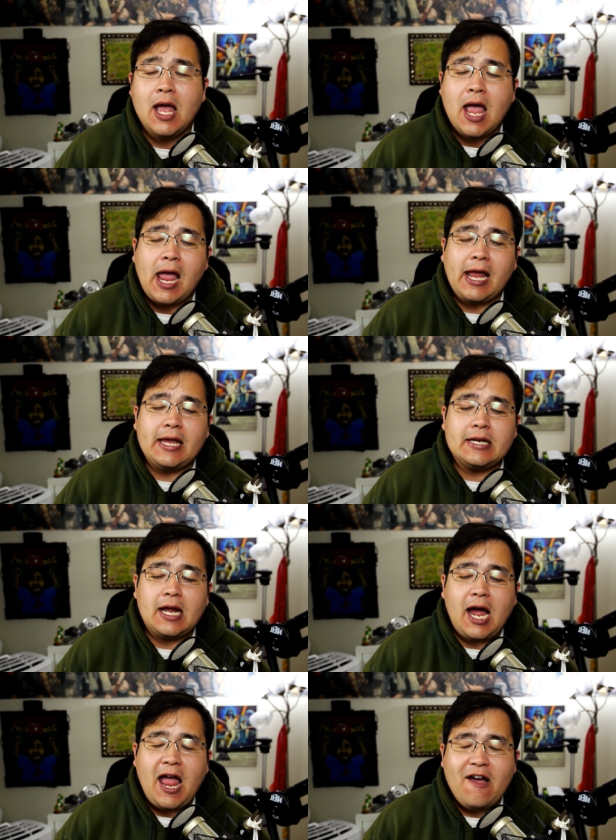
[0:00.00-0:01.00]
And
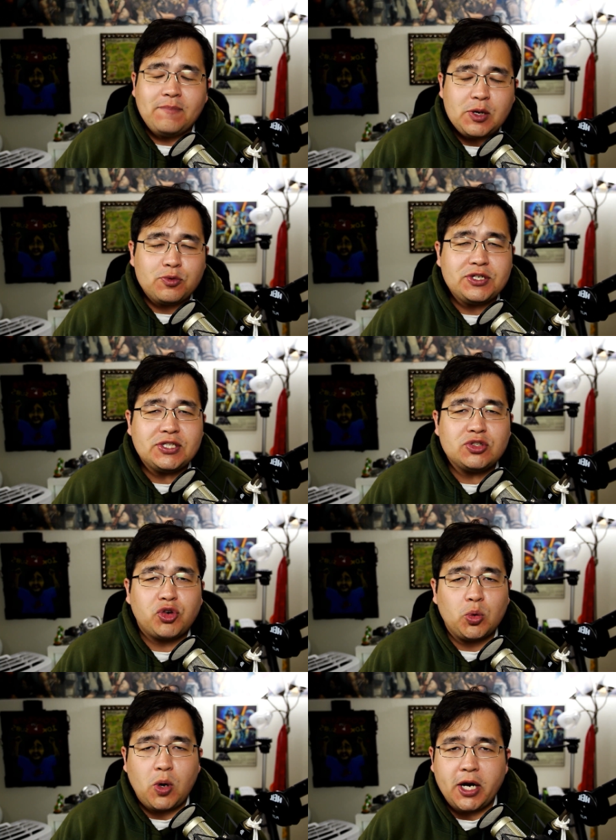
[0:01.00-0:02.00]
I have my reasons
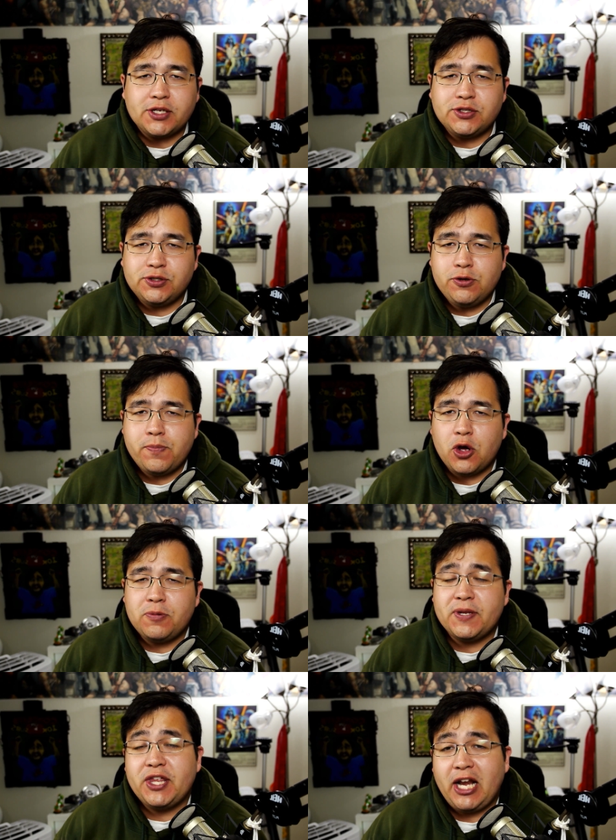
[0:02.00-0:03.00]
for wanting to do both,
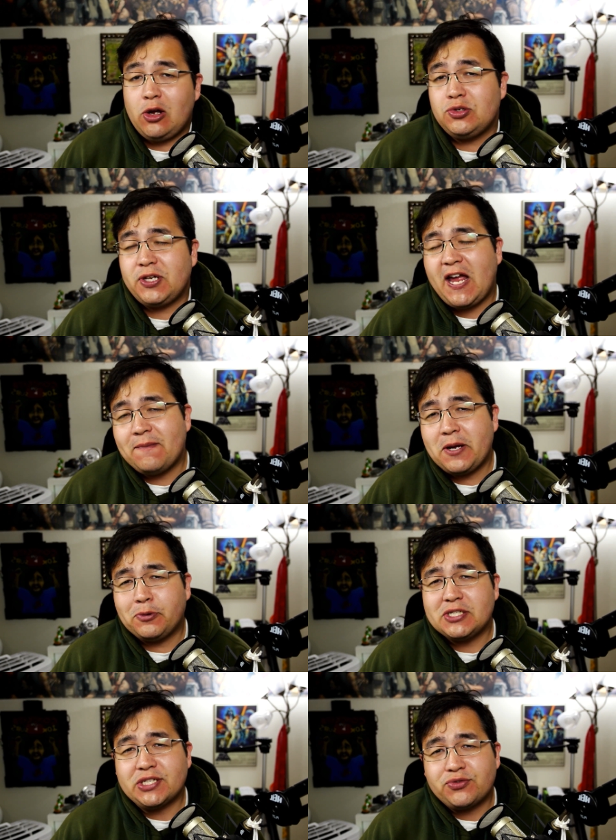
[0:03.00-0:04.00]
but then I also have my
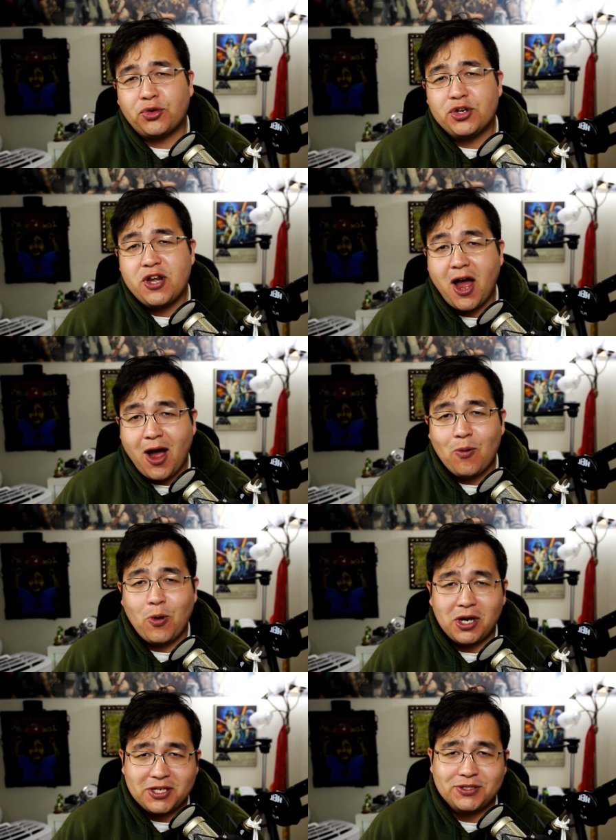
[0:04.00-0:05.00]
reasons for not
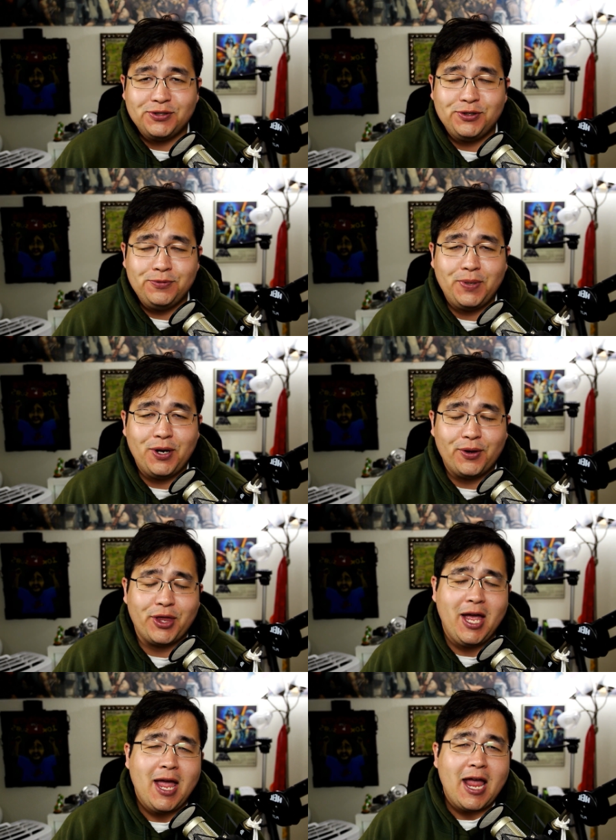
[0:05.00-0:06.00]
wanting to do both.
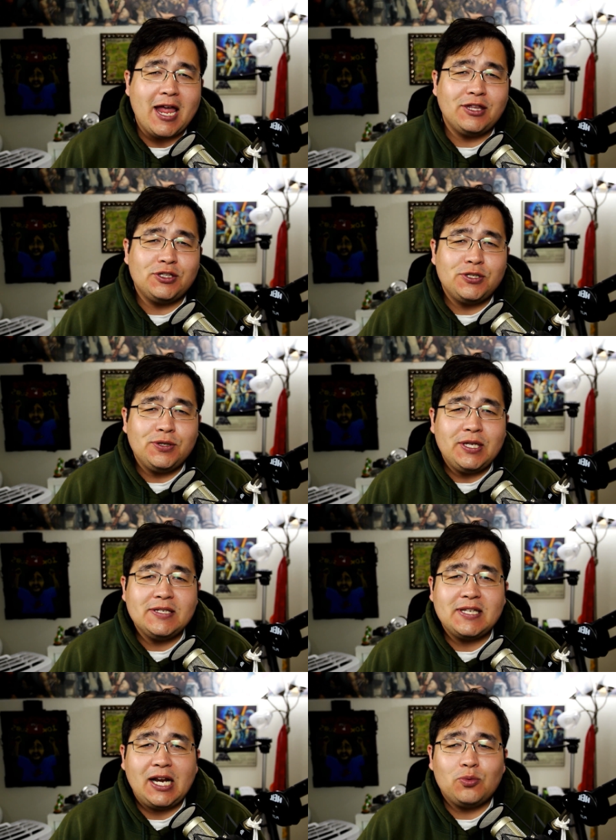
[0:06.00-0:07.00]
And the two
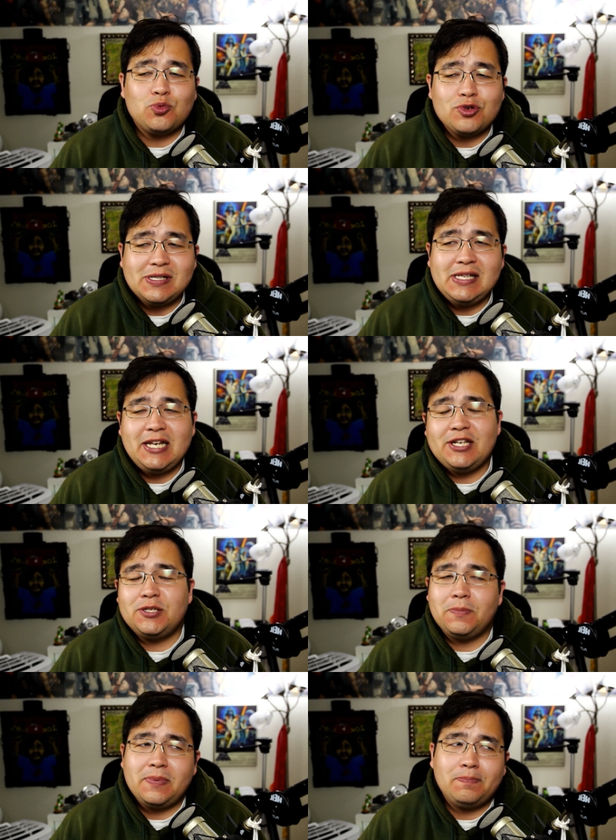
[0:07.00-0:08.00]
things that I really need
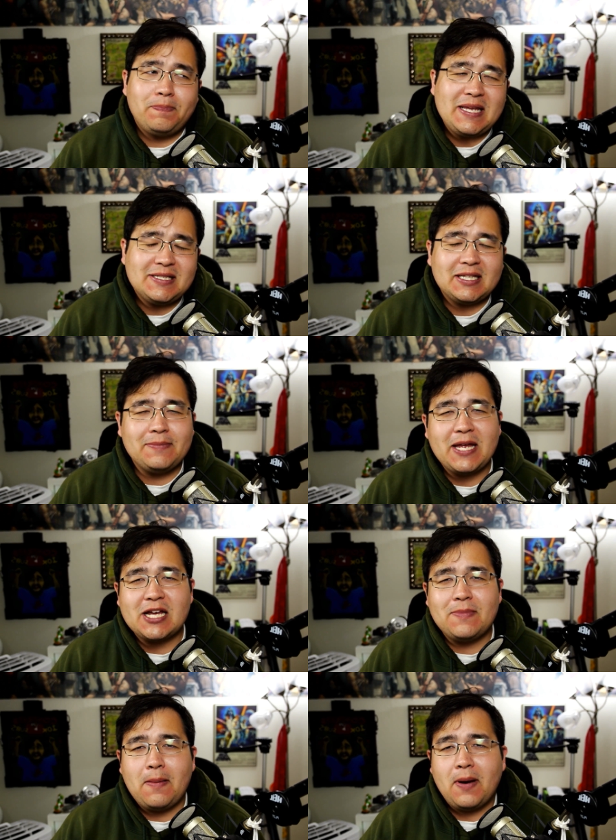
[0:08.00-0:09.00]
to basically make
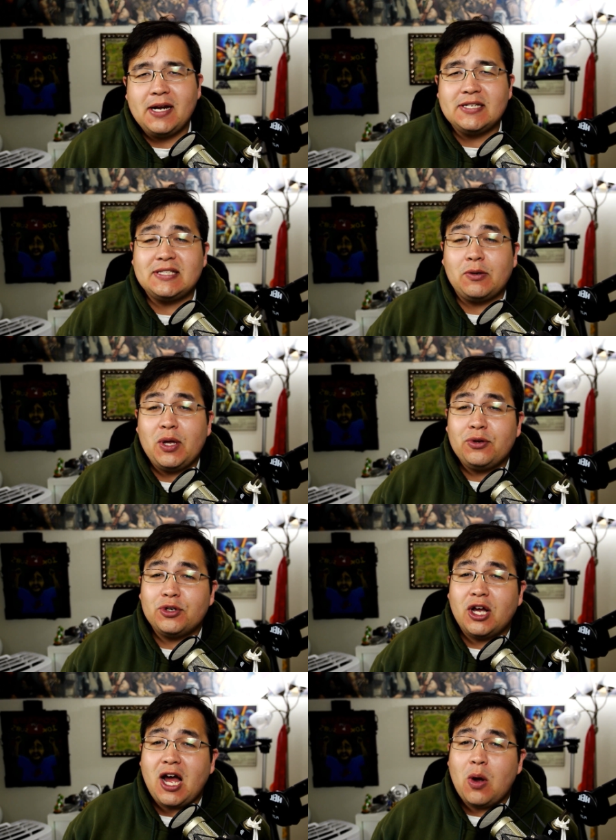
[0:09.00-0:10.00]
up my mind is whether or
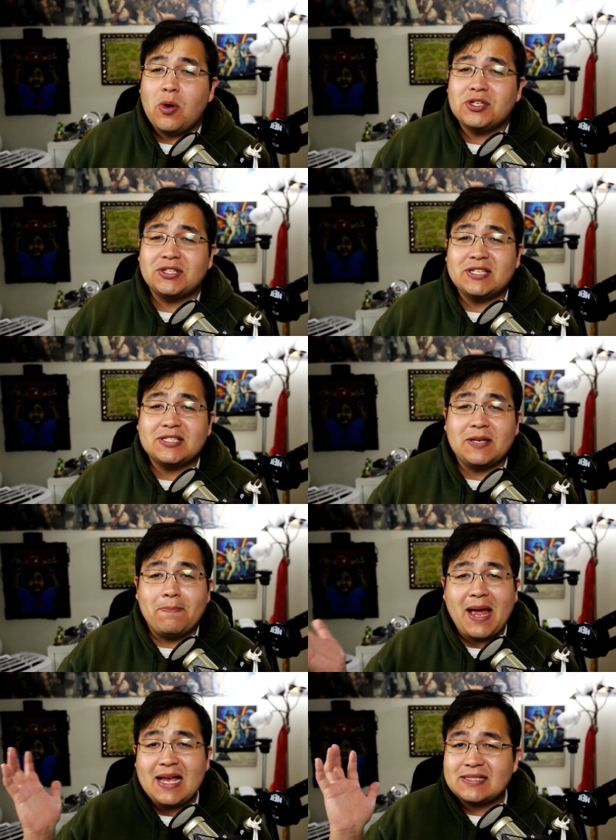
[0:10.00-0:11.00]
not I want to get some
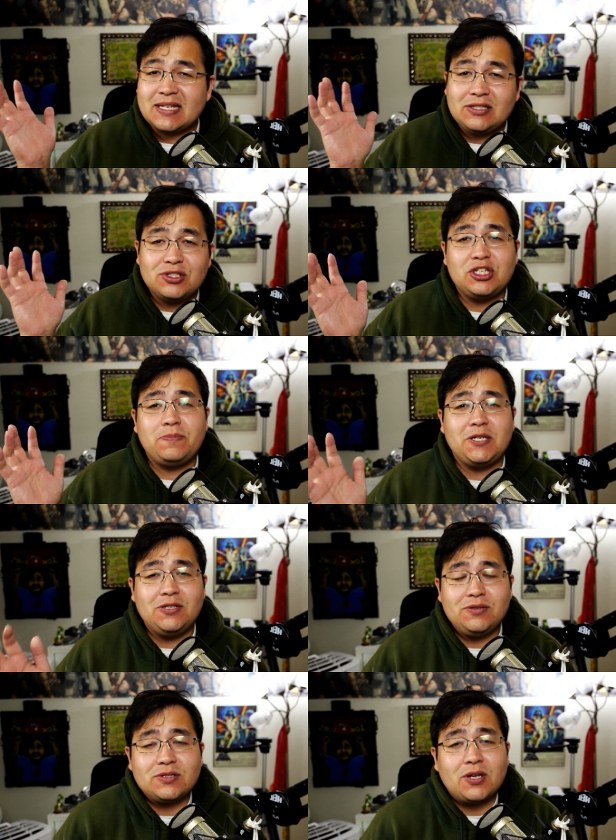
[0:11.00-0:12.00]
Pascal
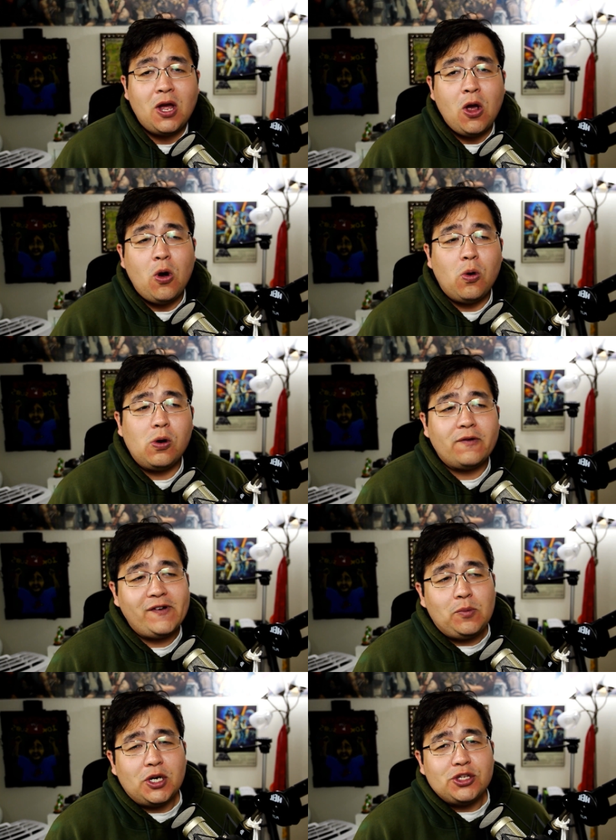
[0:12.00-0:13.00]
GPUs or if I
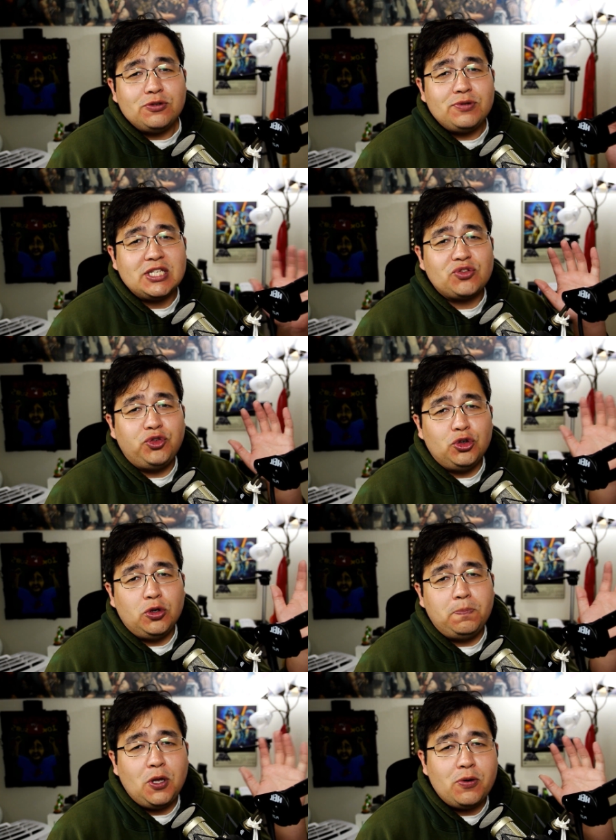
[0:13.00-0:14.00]
want to do this full
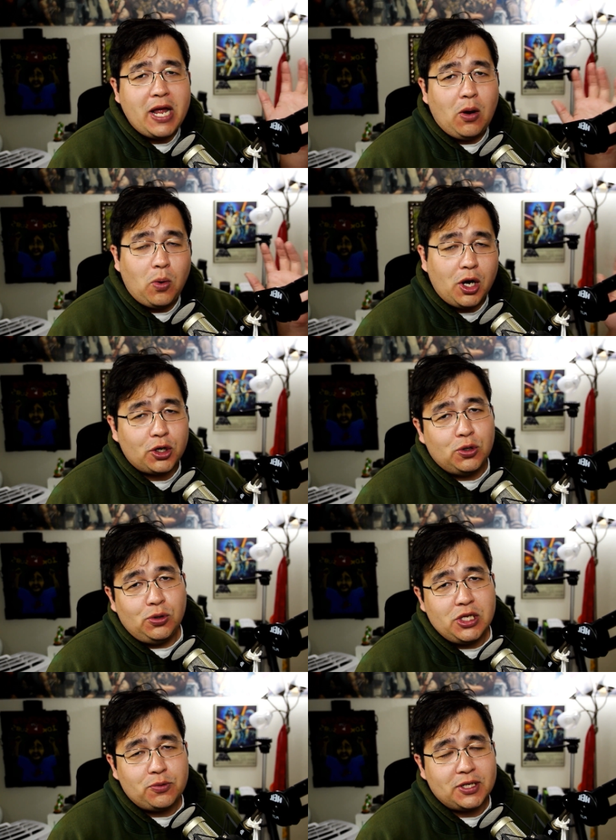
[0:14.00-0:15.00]
blown out water
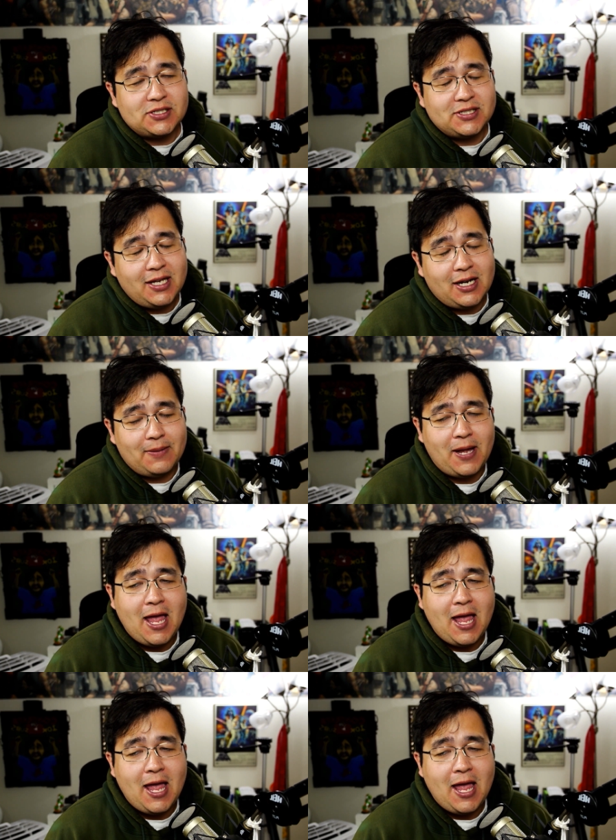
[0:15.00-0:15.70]
cooling rig setup.